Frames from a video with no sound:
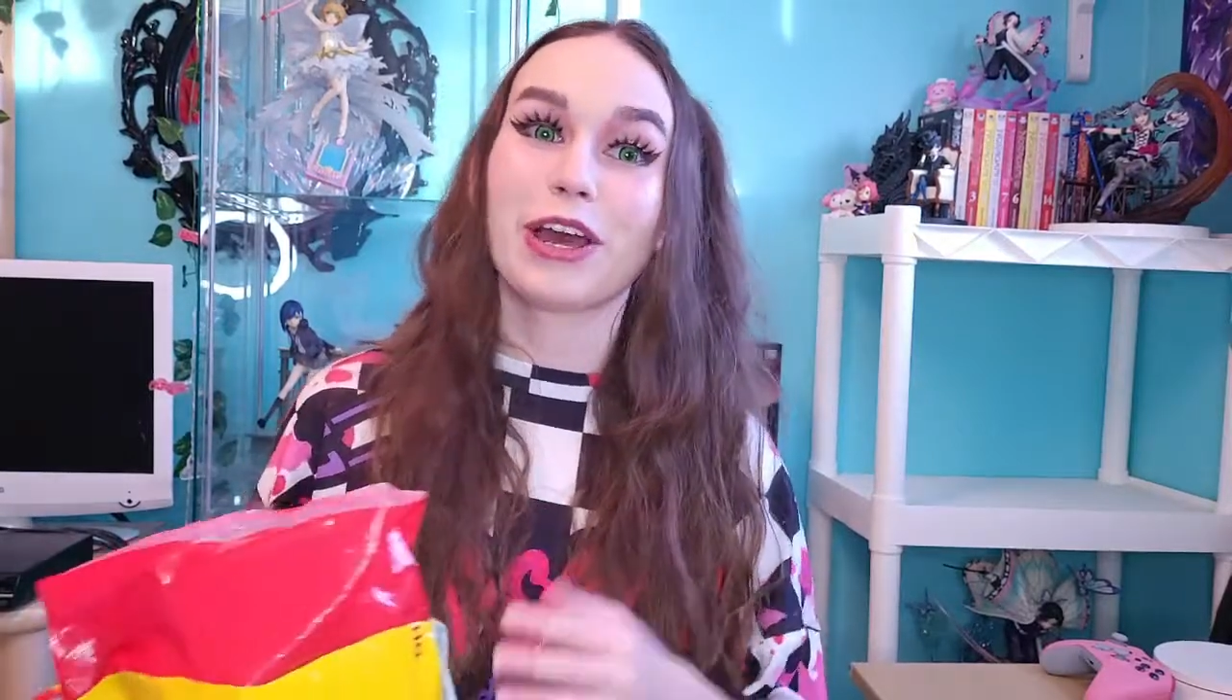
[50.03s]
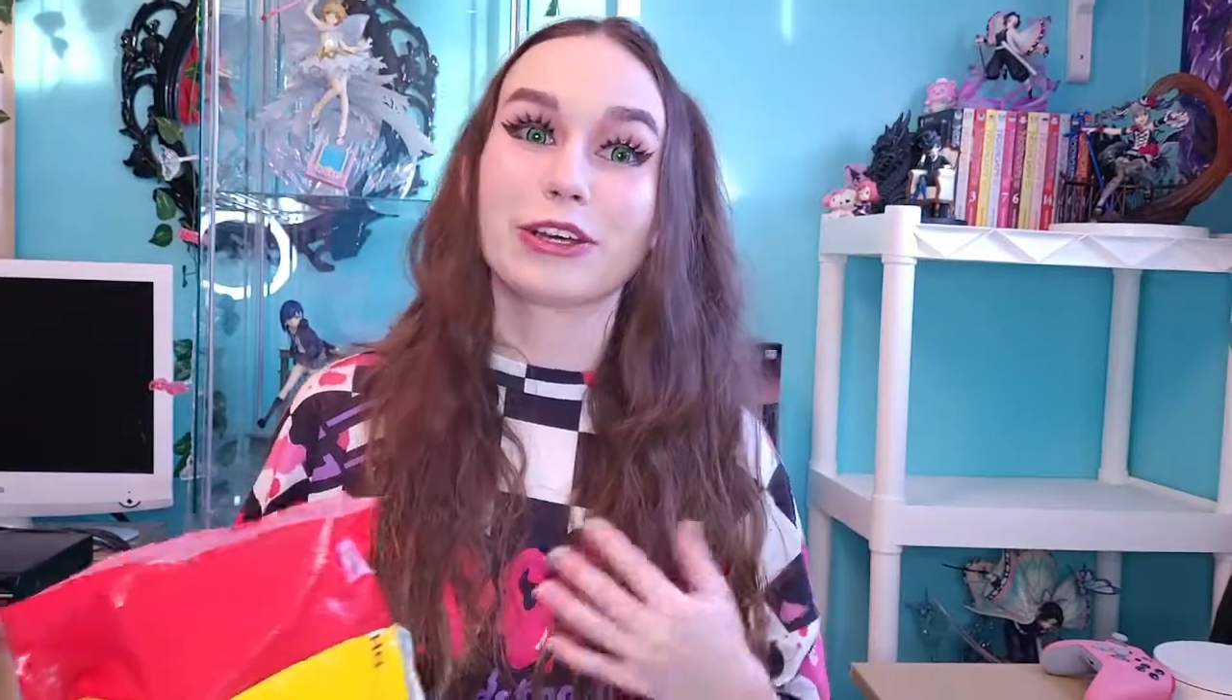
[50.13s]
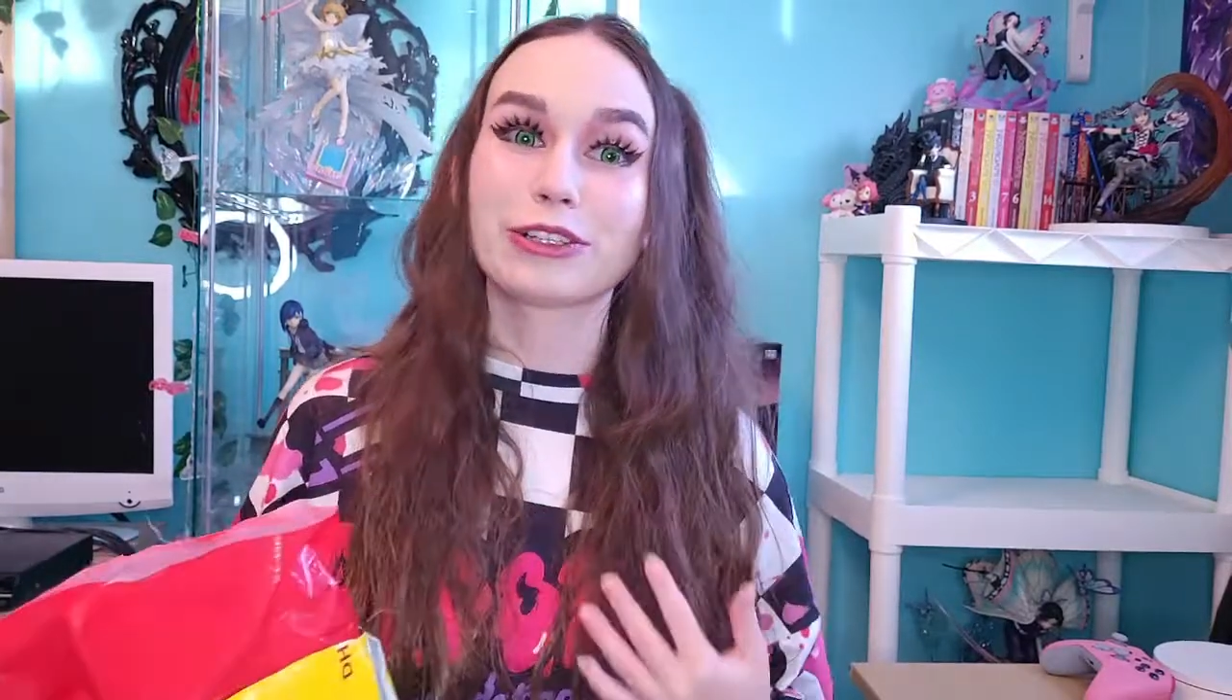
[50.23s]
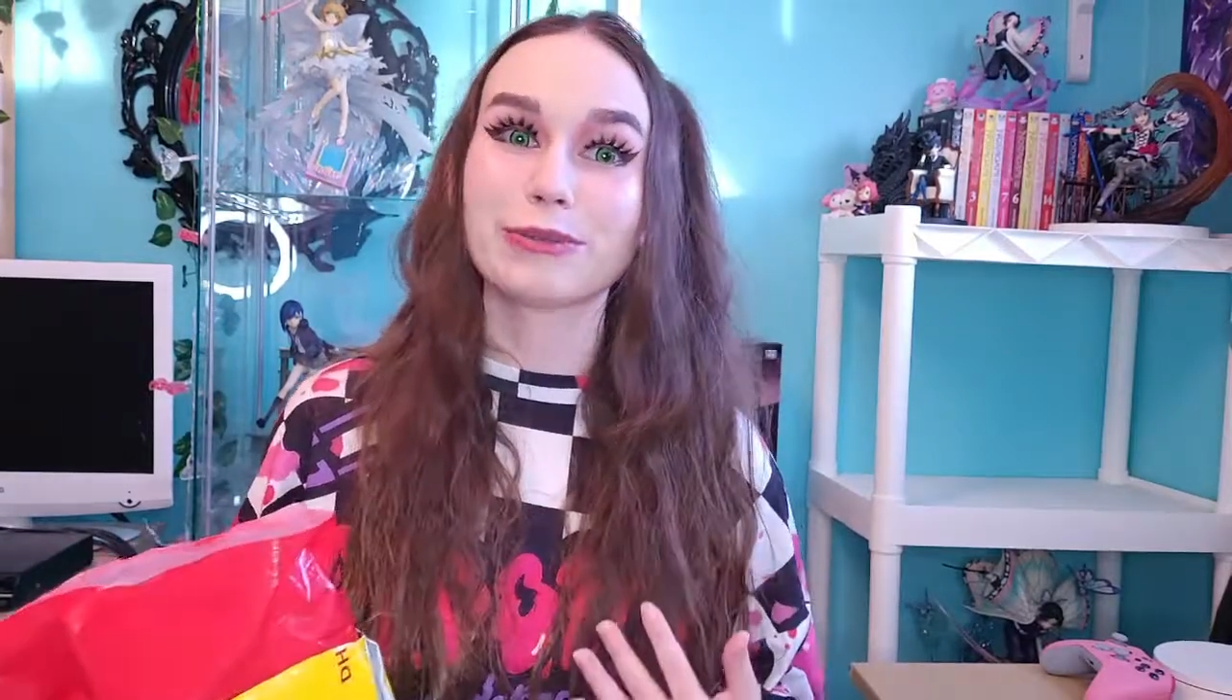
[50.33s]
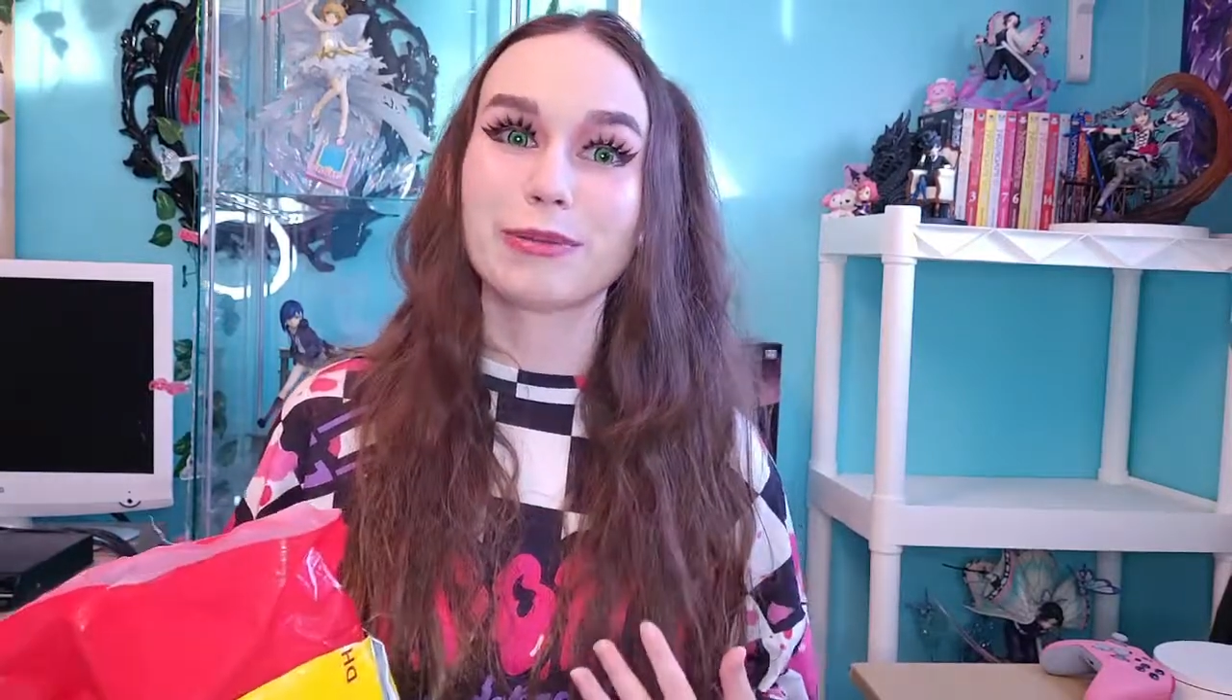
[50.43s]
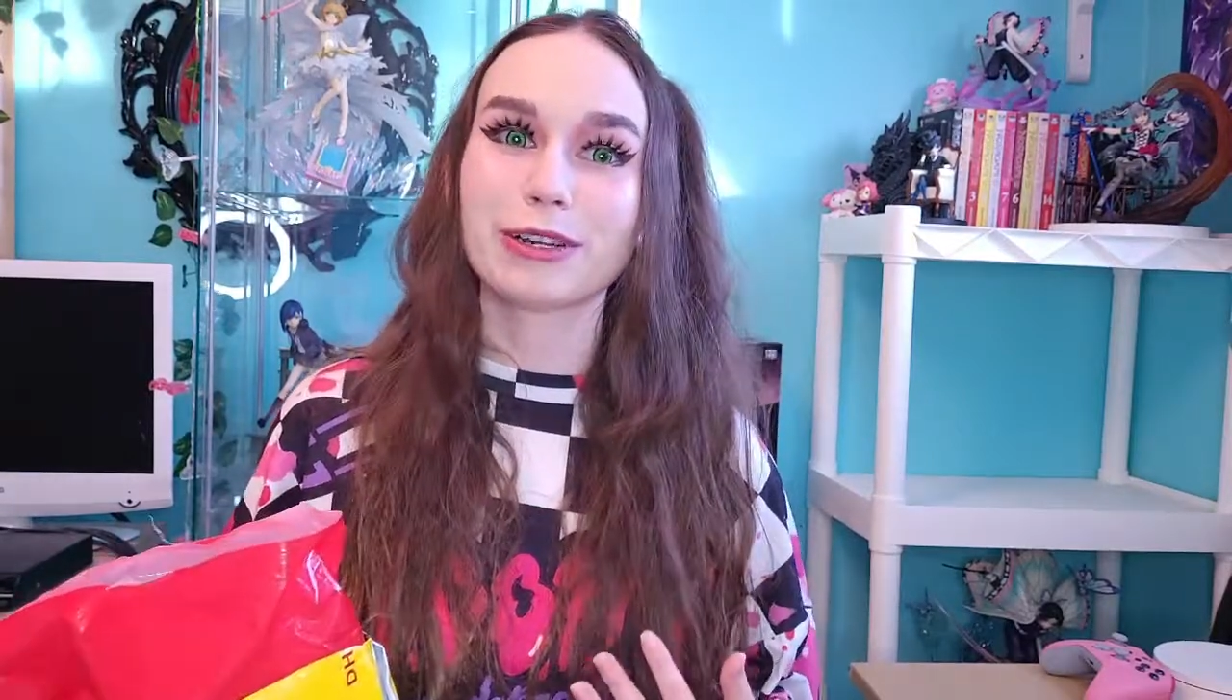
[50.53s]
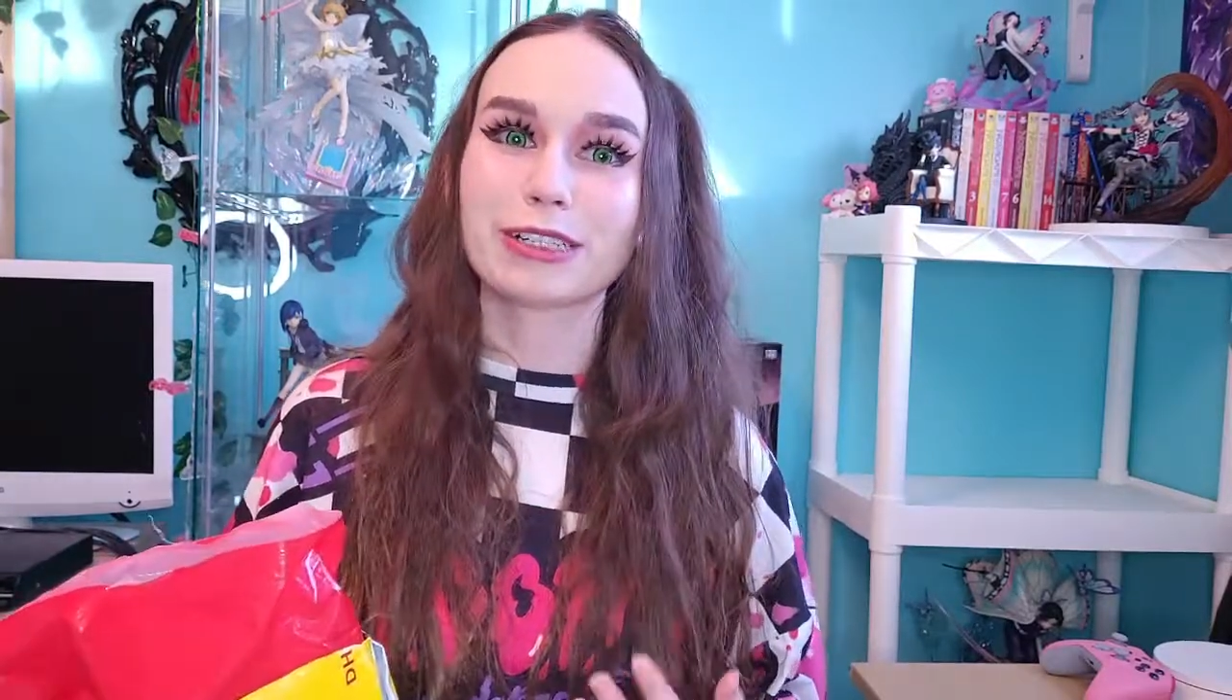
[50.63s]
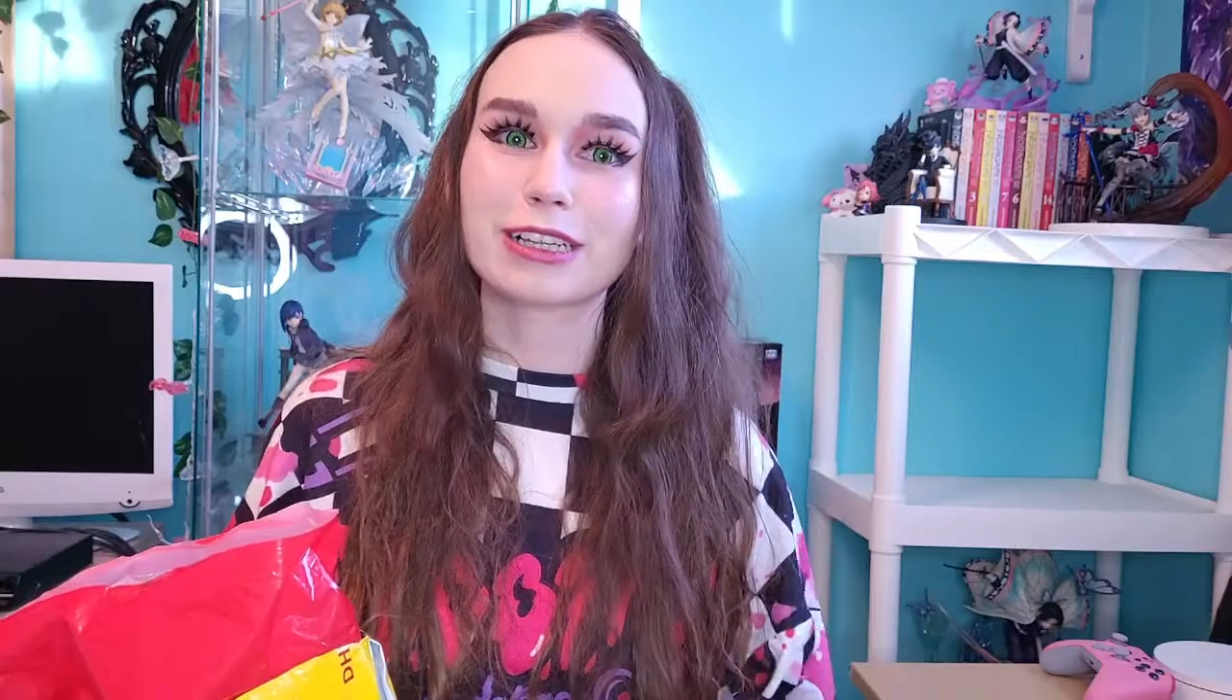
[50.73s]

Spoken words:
Gloomy Bears